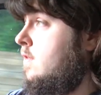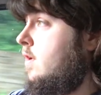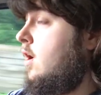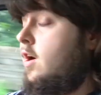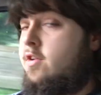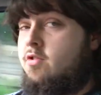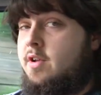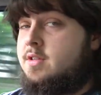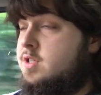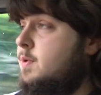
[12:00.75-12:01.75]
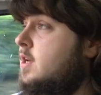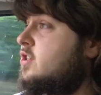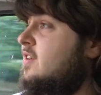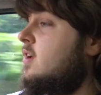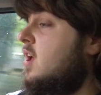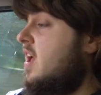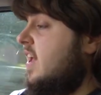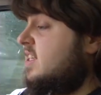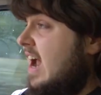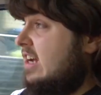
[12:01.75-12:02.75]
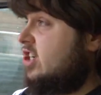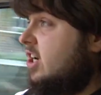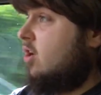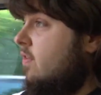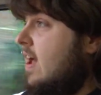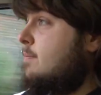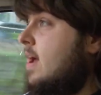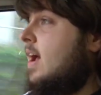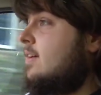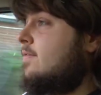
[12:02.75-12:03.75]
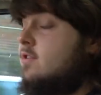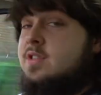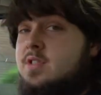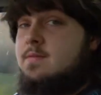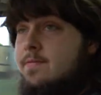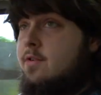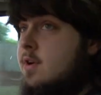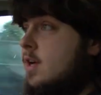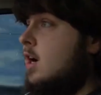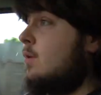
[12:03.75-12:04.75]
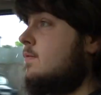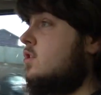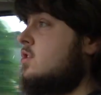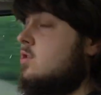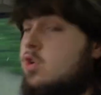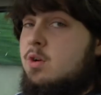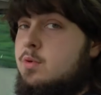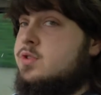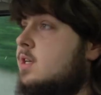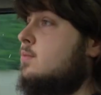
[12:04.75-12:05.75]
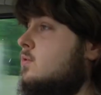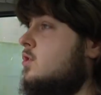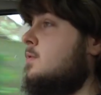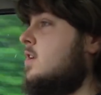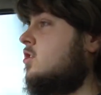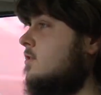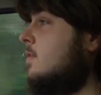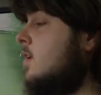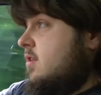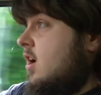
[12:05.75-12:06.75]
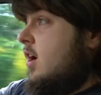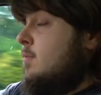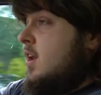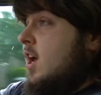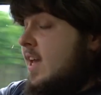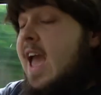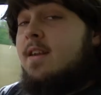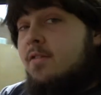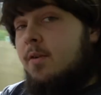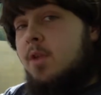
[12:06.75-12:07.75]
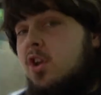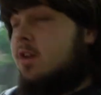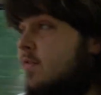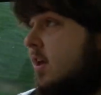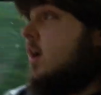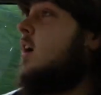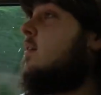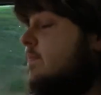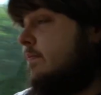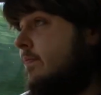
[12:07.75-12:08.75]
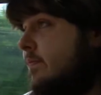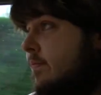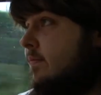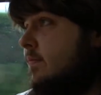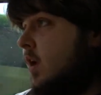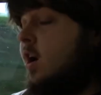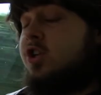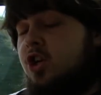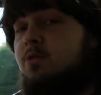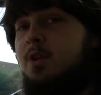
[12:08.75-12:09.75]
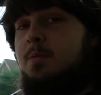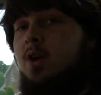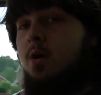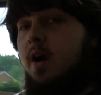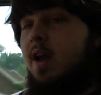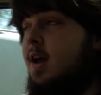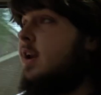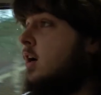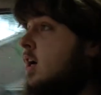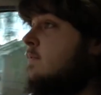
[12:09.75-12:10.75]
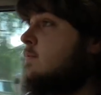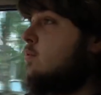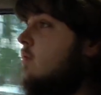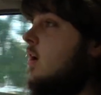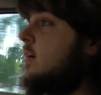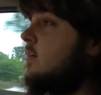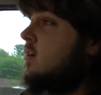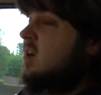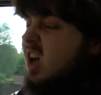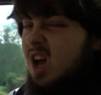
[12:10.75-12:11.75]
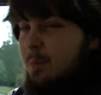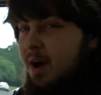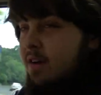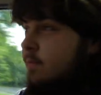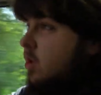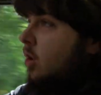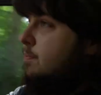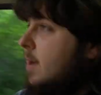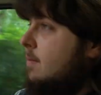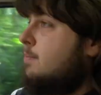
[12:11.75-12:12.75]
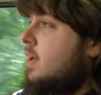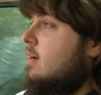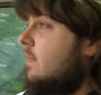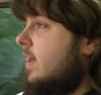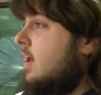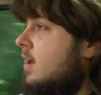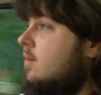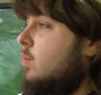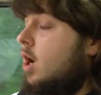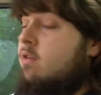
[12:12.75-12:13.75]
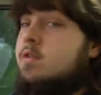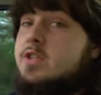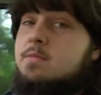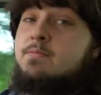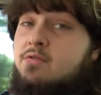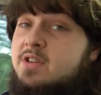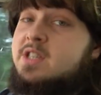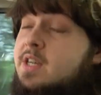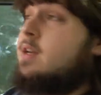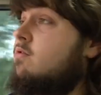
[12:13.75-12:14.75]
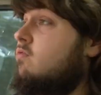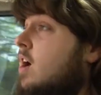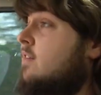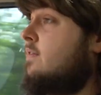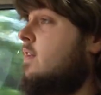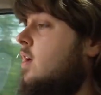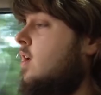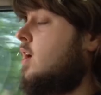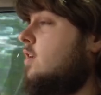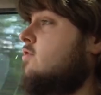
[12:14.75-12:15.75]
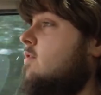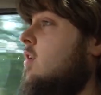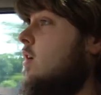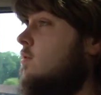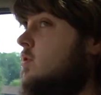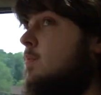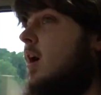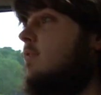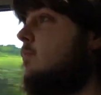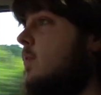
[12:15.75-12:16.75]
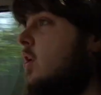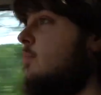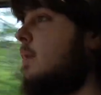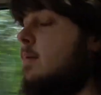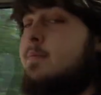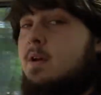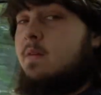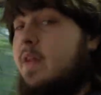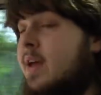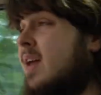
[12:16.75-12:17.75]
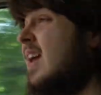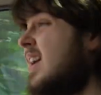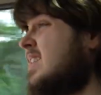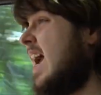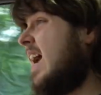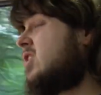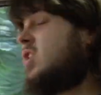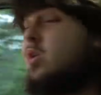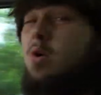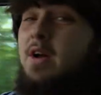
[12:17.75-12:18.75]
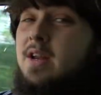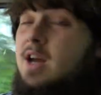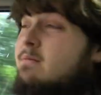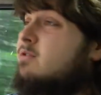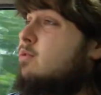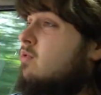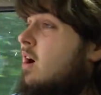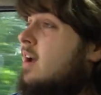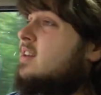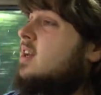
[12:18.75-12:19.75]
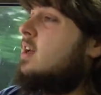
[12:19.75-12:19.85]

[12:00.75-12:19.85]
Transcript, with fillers: the hydraulic suspension, it's actually not that bad for a, for a car with just a normal simple suspension. I mean, again, from the look of the car, I assumed it'd be quite an uncomfortable ride, and apart from the odd bump here and there, we are on some pretty rough country roads, apart from the odd bump here and there, it's actually quite a comfortable ride.